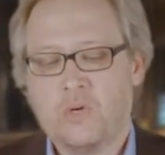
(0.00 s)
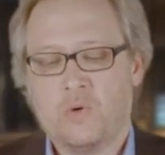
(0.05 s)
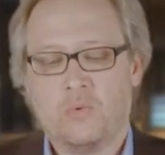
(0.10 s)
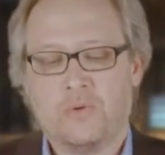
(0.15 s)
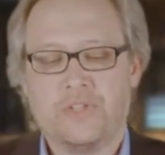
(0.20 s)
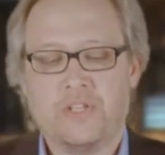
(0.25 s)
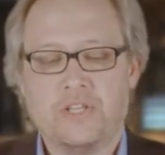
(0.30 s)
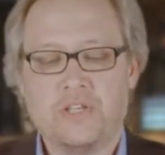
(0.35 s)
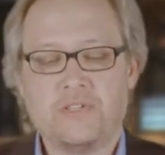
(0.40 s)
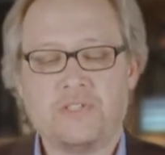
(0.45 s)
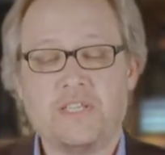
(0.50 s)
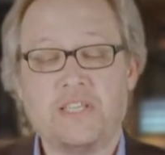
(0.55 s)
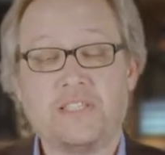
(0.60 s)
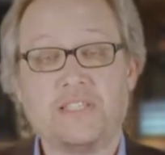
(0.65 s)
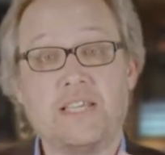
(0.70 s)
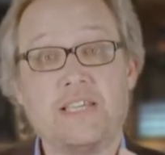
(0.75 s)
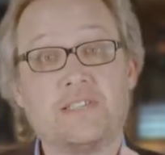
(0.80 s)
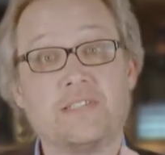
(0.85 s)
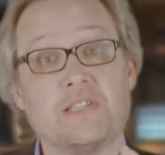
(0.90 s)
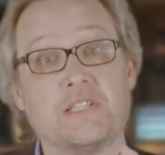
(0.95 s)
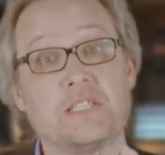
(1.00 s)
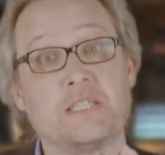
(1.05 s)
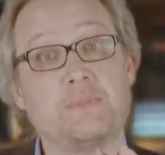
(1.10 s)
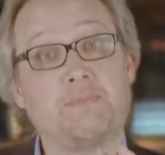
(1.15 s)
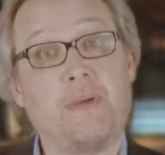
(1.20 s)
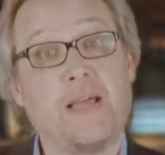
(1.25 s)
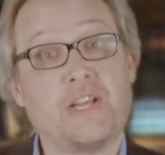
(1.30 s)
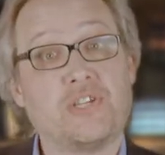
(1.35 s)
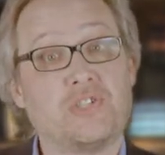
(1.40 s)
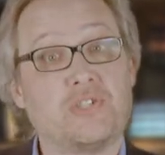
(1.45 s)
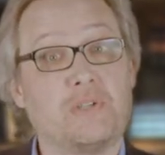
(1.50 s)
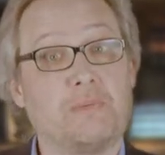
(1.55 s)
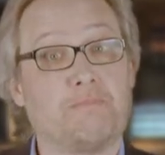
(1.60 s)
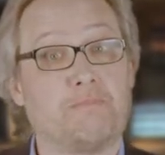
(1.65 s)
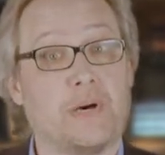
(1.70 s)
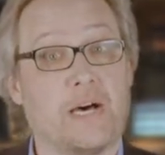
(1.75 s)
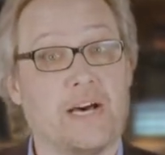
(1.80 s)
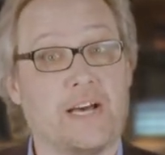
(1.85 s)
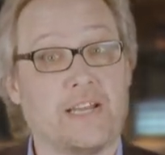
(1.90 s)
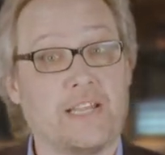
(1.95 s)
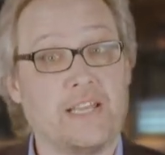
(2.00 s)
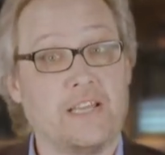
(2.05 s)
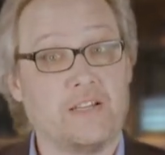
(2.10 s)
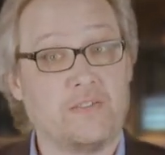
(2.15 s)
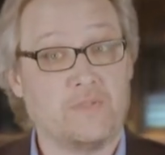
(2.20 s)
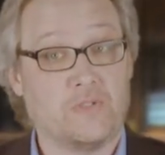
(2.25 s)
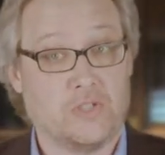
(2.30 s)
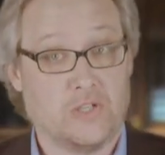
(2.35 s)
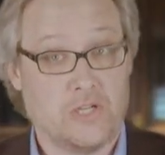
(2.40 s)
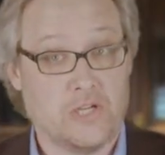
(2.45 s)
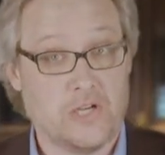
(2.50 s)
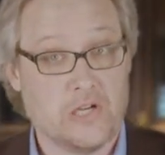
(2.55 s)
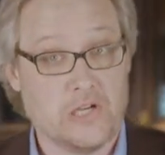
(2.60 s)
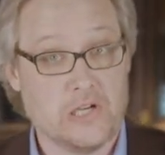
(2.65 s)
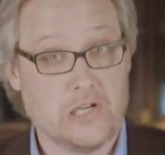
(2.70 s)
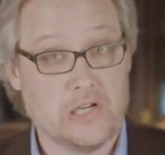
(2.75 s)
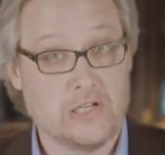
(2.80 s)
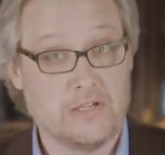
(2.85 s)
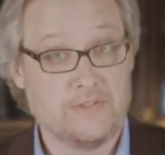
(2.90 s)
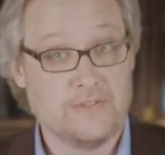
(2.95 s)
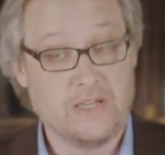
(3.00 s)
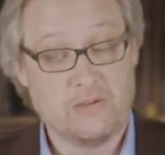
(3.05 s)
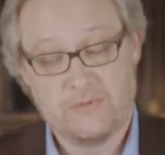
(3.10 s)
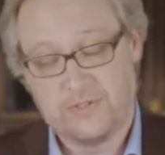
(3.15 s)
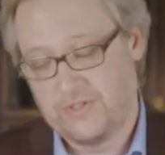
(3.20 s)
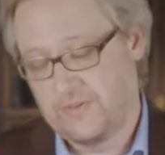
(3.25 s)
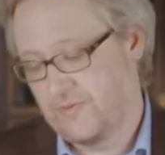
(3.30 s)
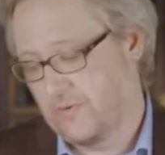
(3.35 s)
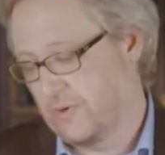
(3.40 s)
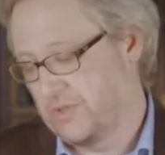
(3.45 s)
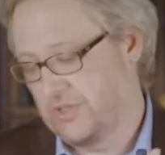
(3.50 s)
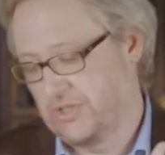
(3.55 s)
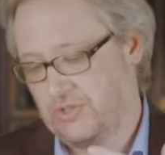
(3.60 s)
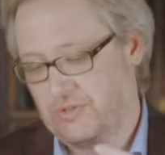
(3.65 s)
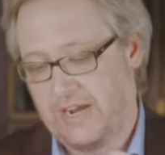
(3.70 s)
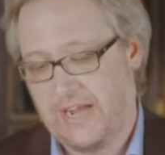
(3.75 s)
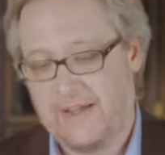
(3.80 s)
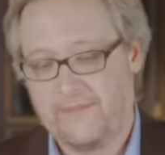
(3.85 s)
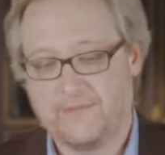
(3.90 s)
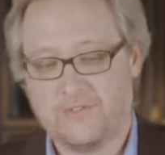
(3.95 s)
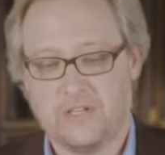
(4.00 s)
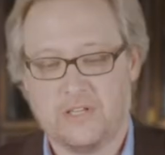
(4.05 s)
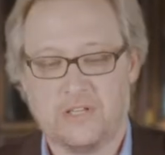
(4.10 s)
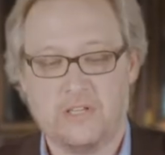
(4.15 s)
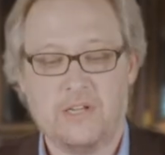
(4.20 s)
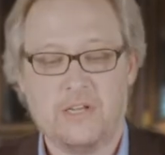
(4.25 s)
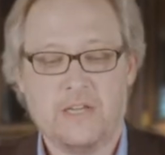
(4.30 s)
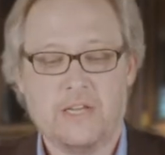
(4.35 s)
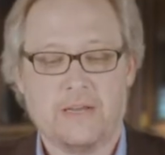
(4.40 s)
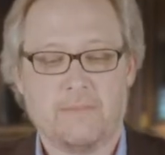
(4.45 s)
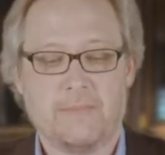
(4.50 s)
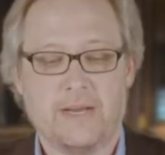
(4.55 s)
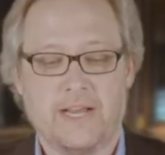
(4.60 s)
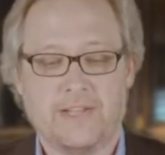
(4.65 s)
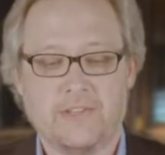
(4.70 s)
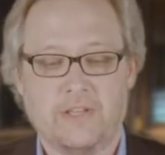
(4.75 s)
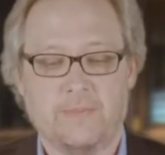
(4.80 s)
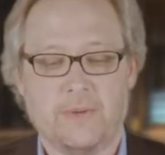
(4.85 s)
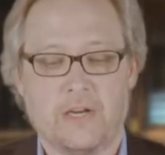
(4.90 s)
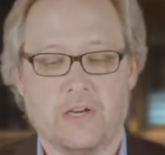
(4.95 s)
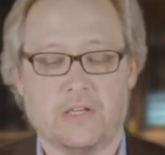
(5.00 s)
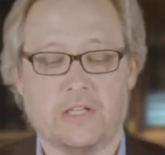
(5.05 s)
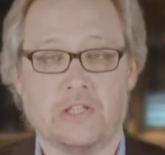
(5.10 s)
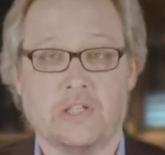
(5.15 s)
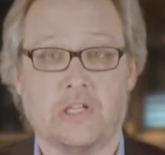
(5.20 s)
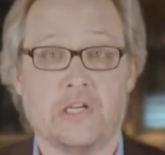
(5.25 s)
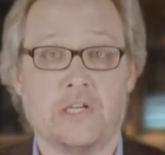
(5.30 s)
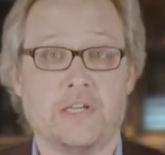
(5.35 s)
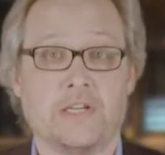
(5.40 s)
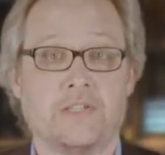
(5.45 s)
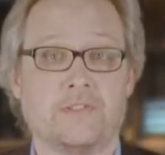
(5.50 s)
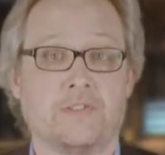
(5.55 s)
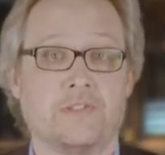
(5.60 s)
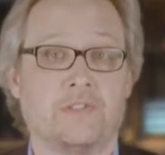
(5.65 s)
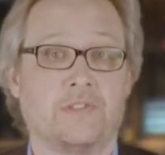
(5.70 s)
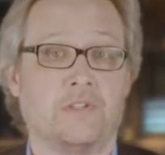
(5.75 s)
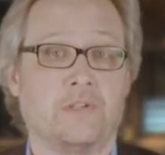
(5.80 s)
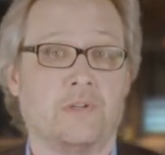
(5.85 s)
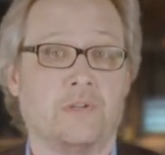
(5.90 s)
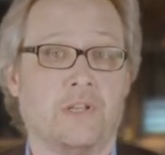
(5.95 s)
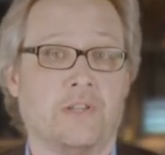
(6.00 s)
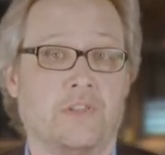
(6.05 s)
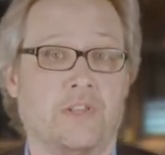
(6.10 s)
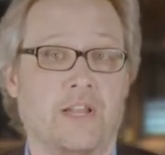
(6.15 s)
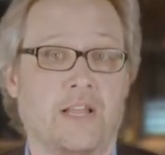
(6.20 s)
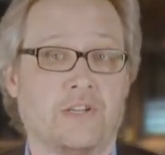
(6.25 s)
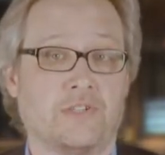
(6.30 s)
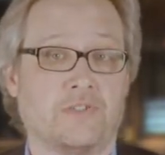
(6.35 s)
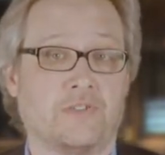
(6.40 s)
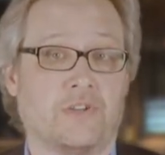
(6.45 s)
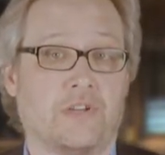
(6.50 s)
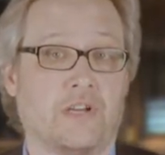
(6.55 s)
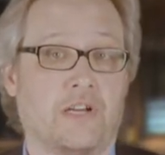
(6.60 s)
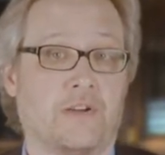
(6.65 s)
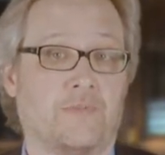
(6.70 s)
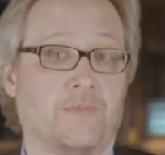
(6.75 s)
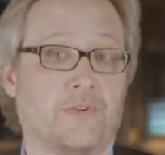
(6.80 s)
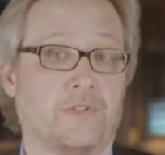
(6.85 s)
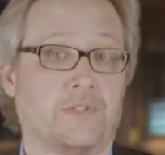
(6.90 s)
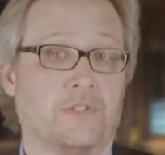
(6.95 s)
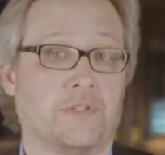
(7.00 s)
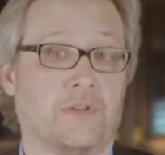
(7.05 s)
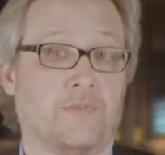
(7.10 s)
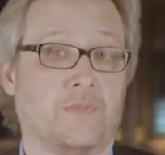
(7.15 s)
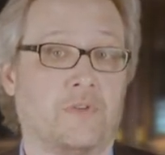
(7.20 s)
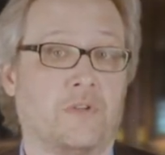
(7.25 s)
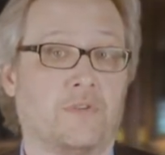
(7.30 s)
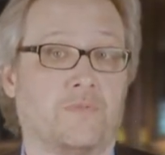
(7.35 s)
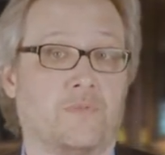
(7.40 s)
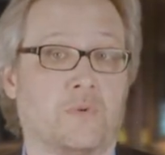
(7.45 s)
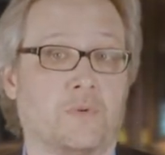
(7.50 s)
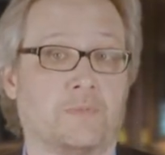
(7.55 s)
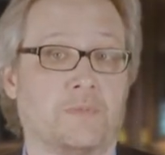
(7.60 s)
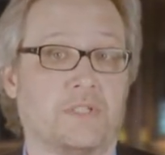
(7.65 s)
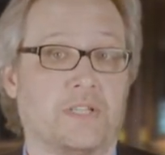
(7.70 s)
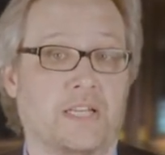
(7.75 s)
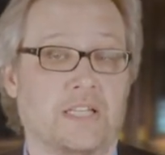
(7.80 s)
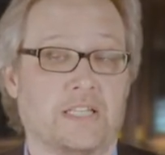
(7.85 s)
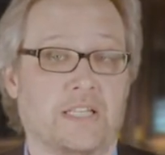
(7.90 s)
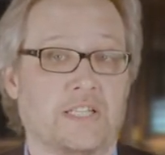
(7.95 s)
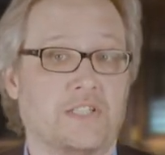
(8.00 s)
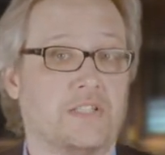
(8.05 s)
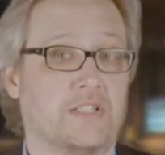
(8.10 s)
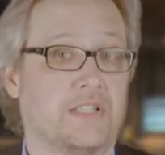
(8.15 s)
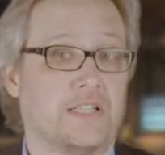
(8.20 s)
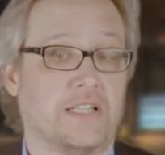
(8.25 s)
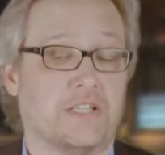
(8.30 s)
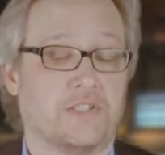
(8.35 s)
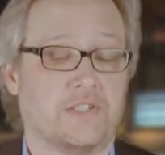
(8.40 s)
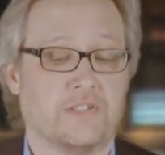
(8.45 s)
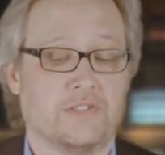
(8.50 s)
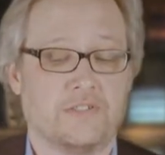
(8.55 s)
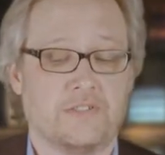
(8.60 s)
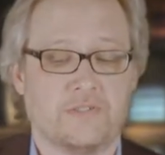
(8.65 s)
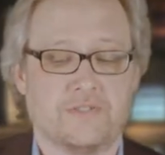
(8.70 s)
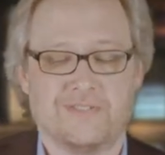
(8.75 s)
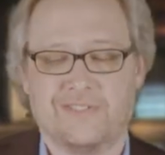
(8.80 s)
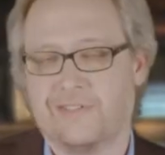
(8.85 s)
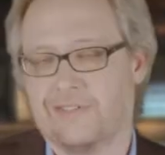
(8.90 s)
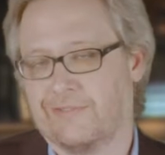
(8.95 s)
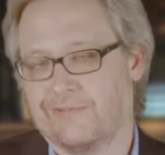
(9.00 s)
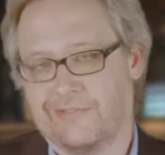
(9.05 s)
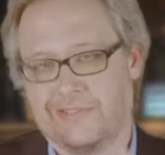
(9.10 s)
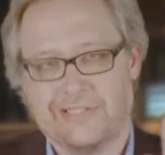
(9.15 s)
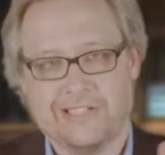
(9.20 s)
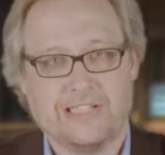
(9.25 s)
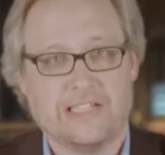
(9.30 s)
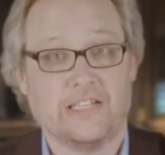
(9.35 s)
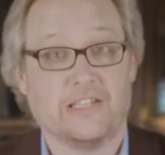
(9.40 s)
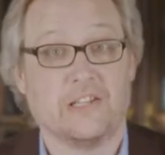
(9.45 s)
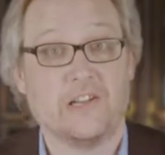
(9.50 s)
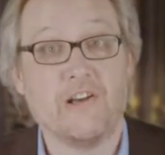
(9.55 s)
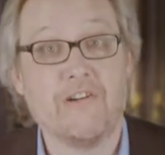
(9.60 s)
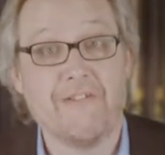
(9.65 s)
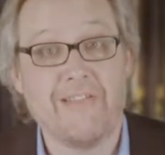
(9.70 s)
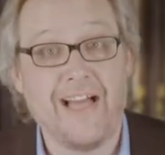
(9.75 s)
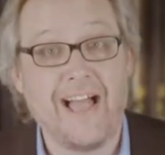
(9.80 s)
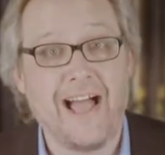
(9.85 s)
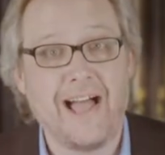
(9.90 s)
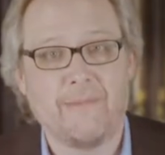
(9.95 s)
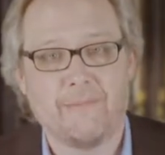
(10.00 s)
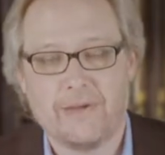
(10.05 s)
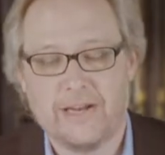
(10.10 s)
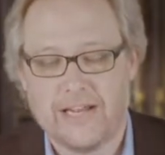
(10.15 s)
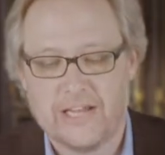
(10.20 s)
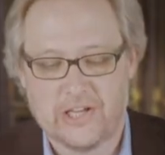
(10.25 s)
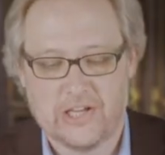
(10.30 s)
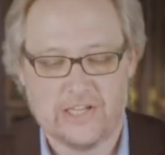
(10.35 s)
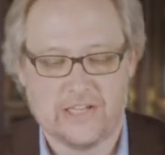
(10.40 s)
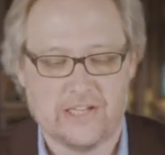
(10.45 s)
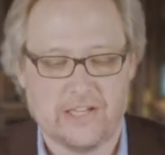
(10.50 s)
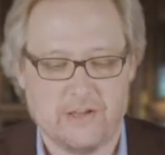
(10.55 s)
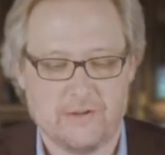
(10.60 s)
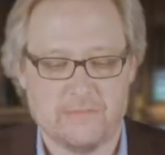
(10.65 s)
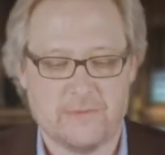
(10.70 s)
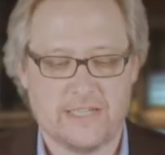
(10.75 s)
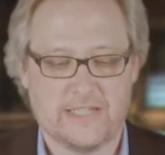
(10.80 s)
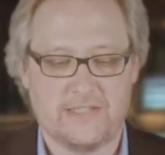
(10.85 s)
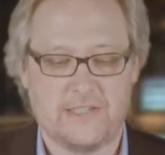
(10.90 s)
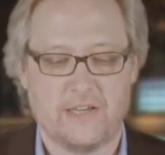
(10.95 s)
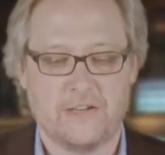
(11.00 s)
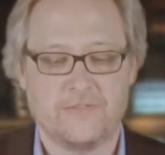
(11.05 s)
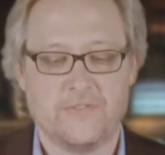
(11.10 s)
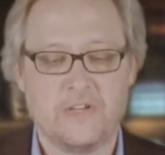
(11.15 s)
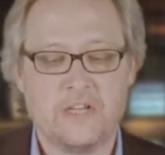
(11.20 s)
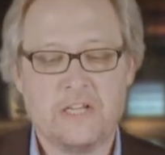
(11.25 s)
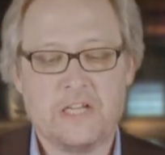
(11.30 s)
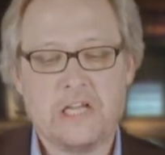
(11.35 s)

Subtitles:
Well, the UCC is a special body of law that was, of course, drafted by the American Law Institute and the National Conference of Uniform State Legislatures. You don't really need to know that, but I couldn't help myself.